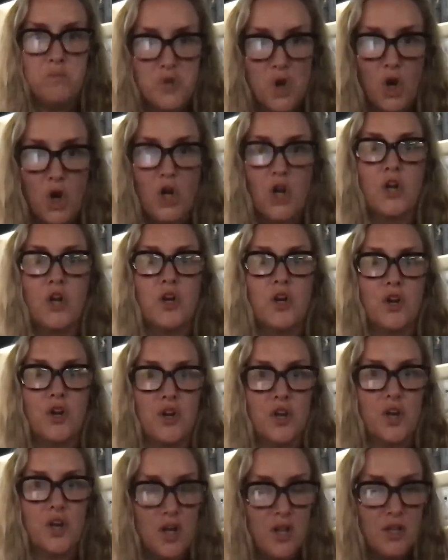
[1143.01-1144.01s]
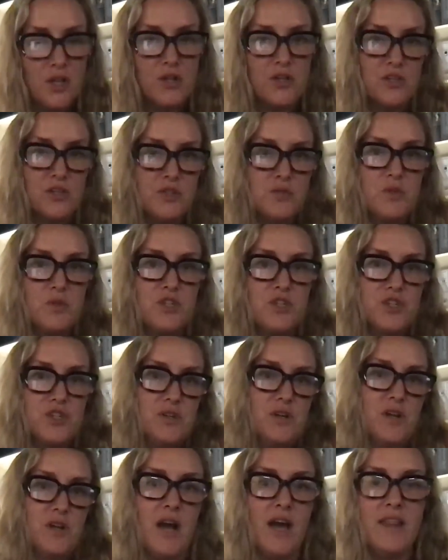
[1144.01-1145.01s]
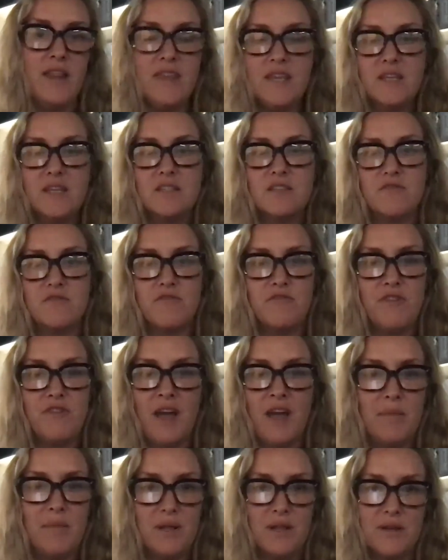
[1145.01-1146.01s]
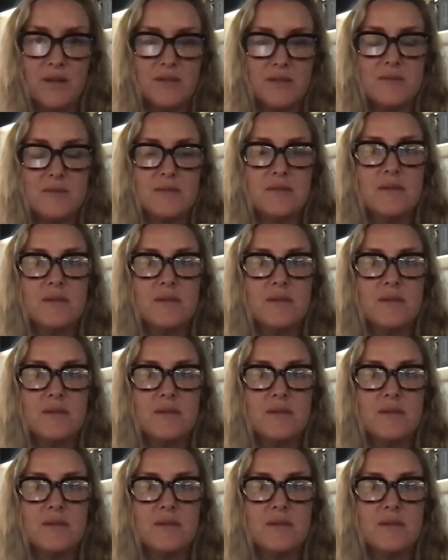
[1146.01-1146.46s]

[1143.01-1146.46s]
darker colors, which I think is fabulous.